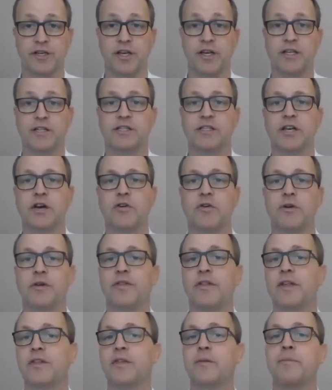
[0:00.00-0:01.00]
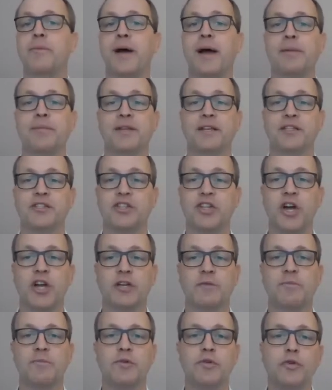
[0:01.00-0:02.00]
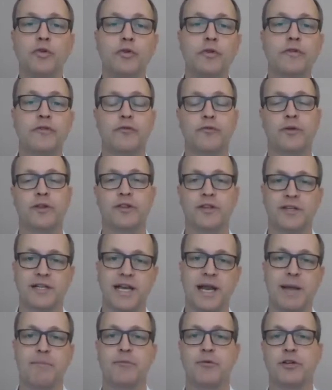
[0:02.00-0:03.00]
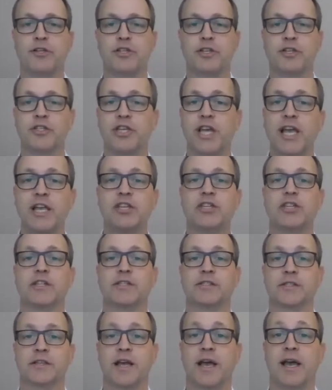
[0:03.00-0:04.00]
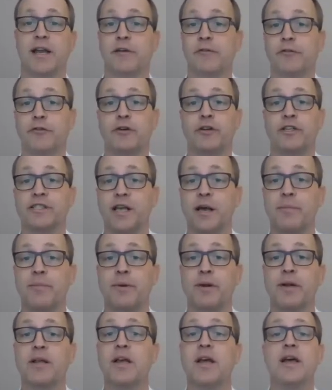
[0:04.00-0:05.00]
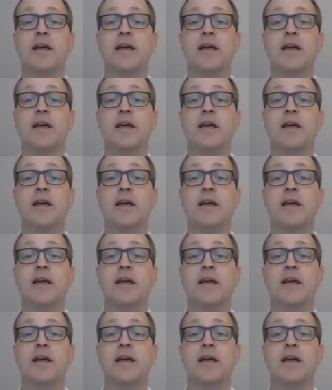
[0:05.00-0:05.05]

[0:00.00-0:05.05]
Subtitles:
so that the pipe does not move with temperature changes and, for example,